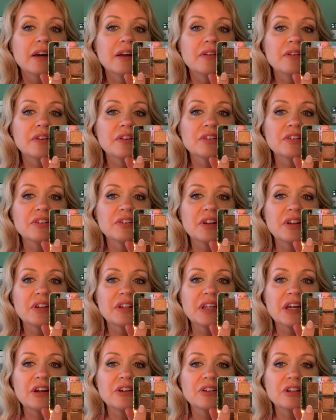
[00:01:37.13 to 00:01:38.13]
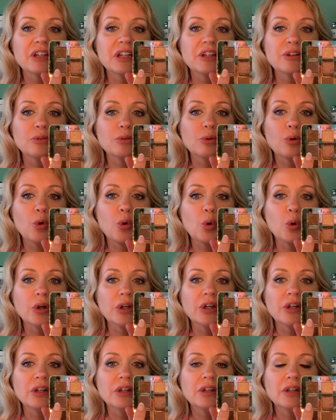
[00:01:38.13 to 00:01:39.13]
This is on the outer
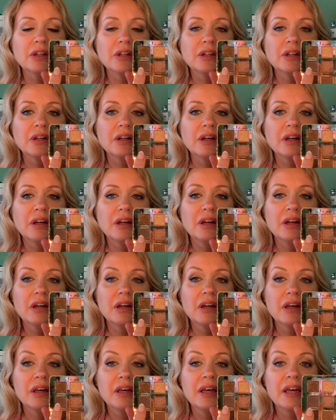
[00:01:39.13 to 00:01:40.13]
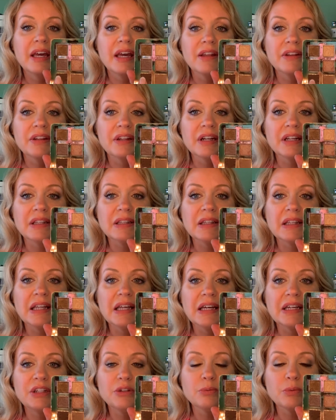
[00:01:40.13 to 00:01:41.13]
corner, and then I
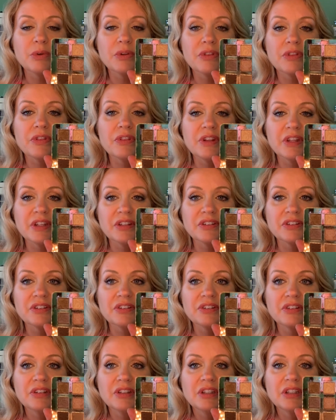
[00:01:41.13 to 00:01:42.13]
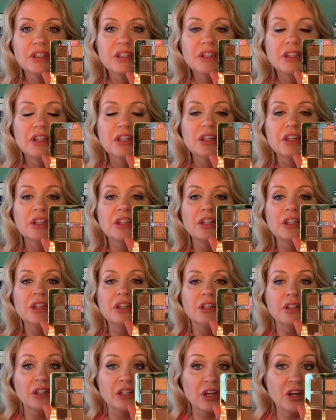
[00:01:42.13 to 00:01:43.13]
lined with this.
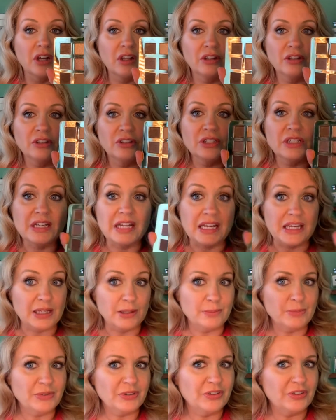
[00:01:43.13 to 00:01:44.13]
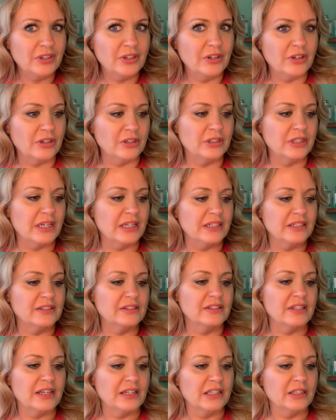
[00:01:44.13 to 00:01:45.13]
The colored names are not
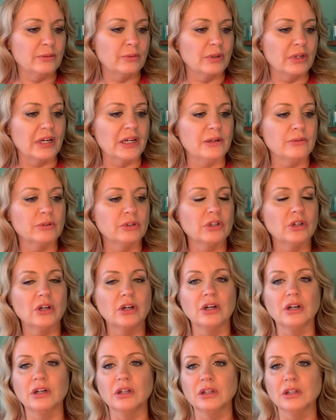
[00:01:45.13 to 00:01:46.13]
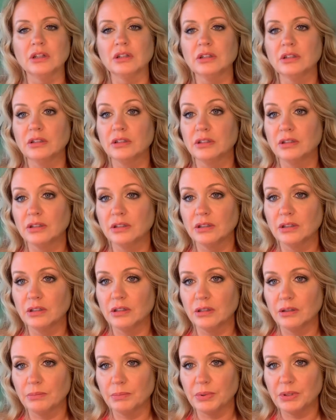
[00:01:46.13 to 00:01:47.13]
exactly what I would call
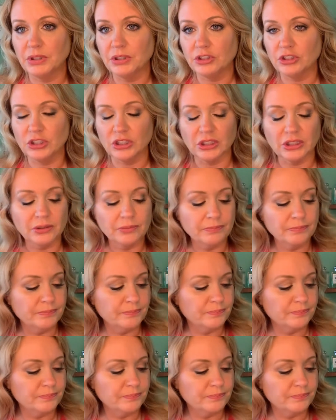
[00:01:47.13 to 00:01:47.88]
PG.